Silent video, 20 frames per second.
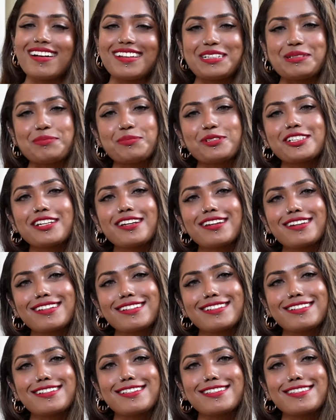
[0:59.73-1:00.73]
Nimisha
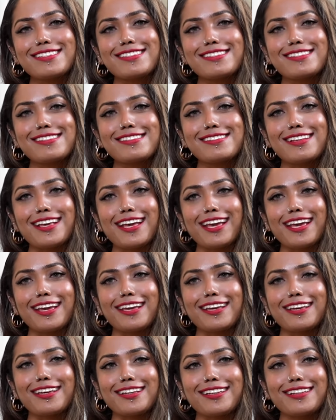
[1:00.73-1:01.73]
is a,
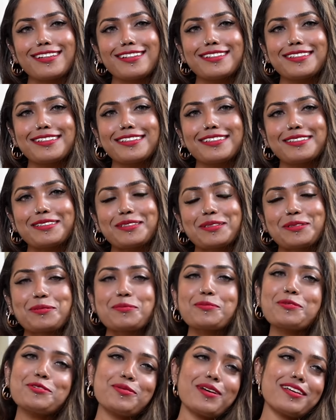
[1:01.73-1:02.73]

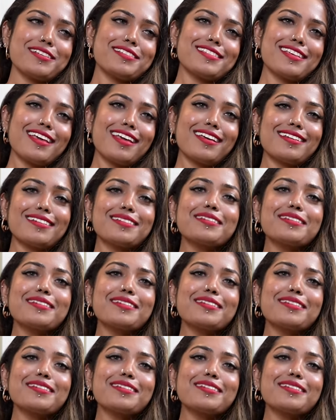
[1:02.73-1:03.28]
what do I say?